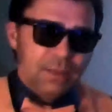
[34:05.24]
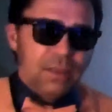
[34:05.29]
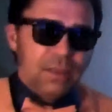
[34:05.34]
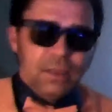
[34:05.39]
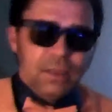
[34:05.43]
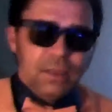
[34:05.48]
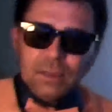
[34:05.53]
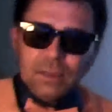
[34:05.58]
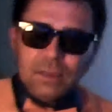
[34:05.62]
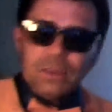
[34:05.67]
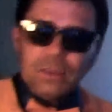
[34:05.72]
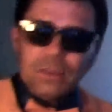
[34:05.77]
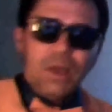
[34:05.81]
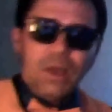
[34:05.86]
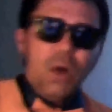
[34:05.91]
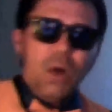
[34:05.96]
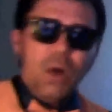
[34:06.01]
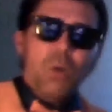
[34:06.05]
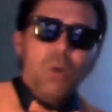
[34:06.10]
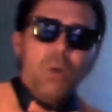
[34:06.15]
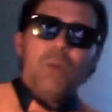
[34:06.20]

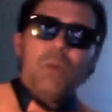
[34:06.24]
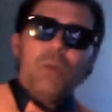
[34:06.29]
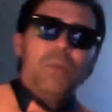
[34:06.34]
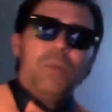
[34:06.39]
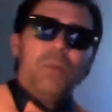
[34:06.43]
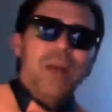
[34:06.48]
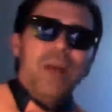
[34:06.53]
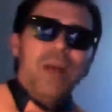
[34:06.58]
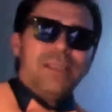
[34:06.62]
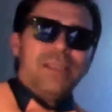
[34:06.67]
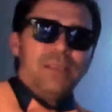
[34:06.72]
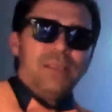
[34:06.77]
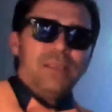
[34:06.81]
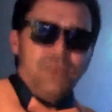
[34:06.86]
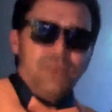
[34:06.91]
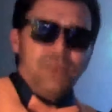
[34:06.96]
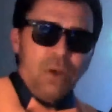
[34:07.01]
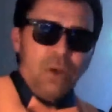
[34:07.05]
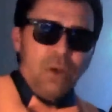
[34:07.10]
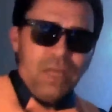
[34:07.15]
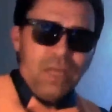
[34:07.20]
So, plus the
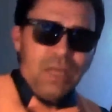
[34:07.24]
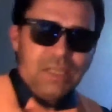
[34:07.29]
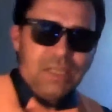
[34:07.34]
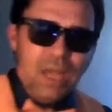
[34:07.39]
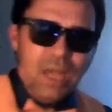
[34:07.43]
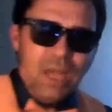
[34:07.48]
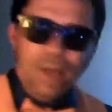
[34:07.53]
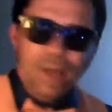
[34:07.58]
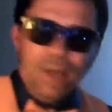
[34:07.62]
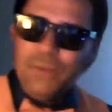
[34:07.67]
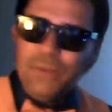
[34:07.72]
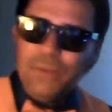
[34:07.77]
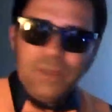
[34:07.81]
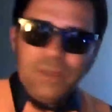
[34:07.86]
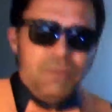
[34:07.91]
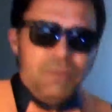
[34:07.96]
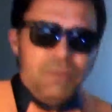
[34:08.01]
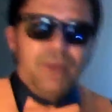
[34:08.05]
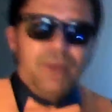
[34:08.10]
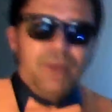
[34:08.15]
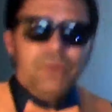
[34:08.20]
song itself is a
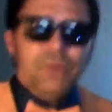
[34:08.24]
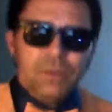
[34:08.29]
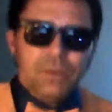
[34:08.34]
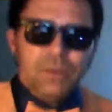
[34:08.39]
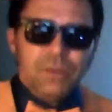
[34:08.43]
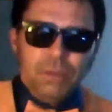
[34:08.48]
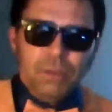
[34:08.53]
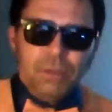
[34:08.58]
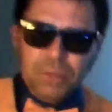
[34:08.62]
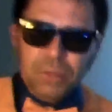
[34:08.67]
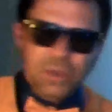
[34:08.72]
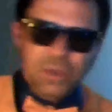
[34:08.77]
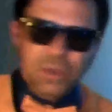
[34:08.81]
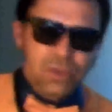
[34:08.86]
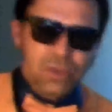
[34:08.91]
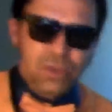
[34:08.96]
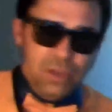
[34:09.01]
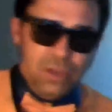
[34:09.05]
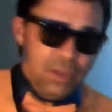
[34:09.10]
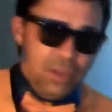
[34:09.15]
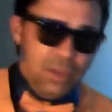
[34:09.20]
marvelous
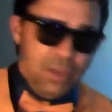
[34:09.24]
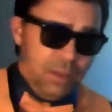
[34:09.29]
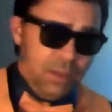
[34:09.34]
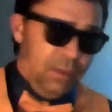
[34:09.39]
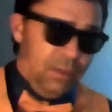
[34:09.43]
composition, isn't it?